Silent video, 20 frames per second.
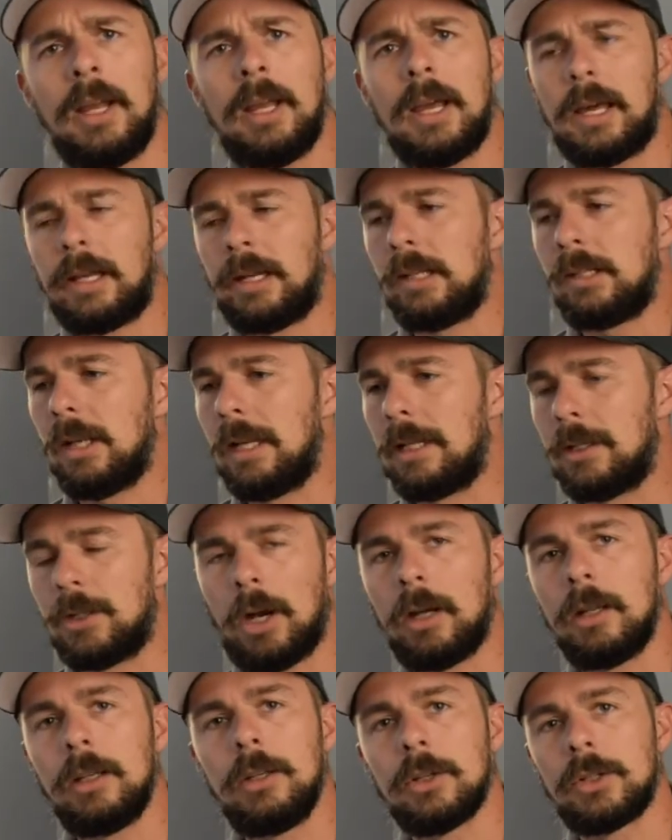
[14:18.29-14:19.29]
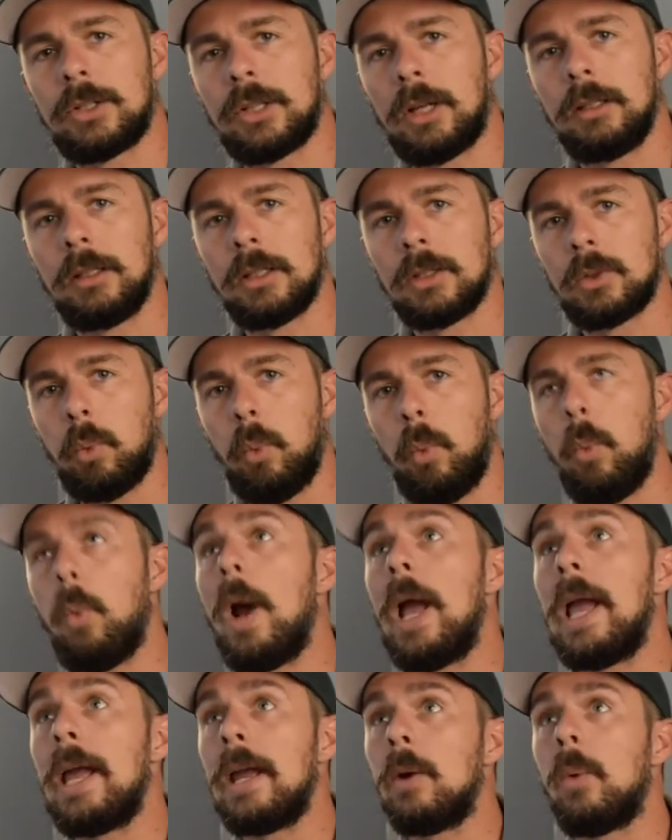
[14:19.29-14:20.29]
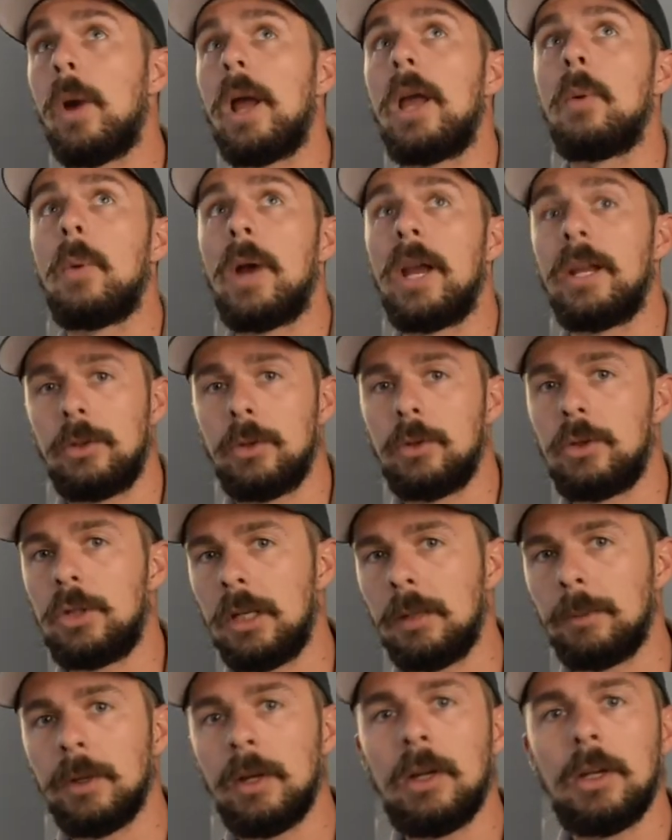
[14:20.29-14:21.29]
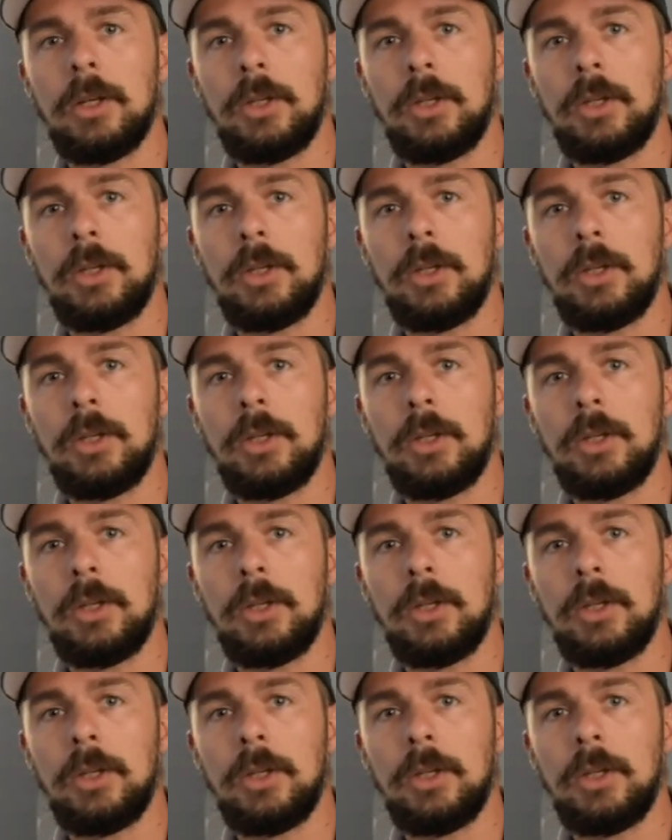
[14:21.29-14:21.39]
And I said, Jonny, you're selling this way, way, way too cheap.